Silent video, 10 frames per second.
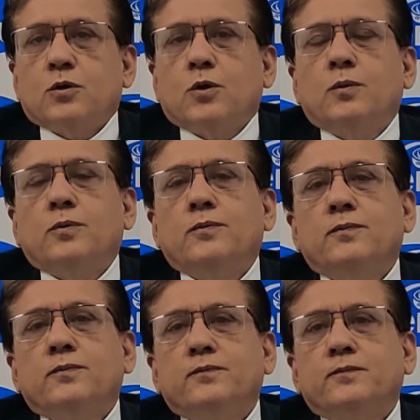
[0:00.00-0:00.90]
So,
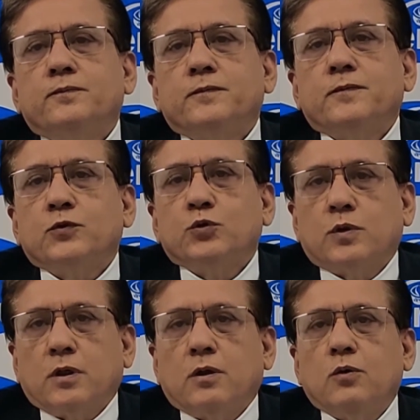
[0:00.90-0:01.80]

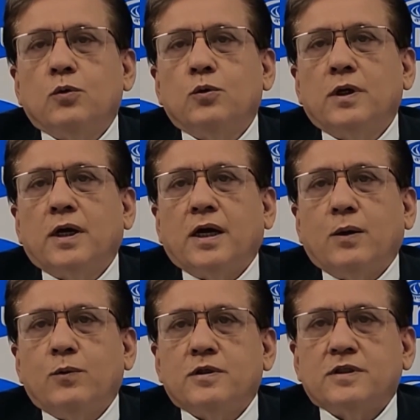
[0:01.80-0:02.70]
to conclude,
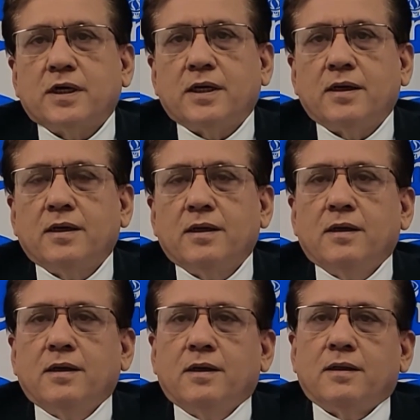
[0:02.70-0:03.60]
I would say
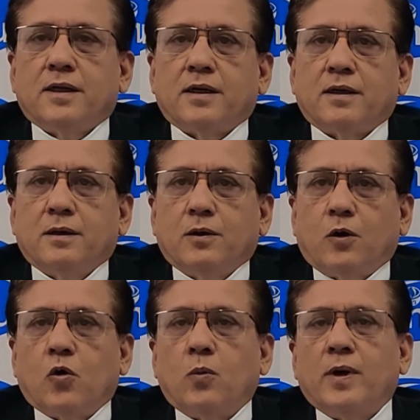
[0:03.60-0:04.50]
that
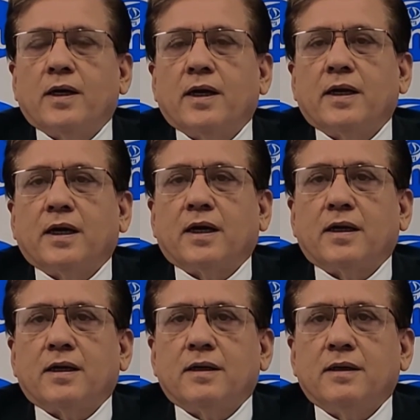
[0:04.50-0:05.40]
glaucoma can
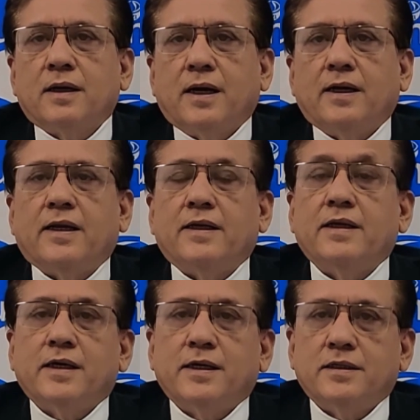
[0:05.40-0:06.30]
occur at
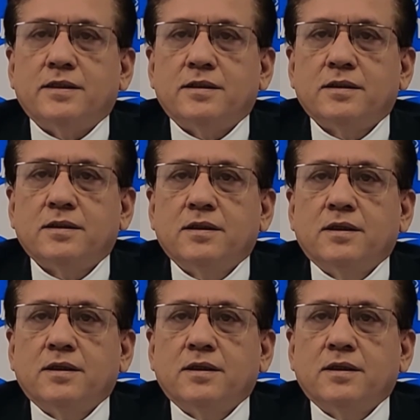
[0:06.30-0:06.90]
any age.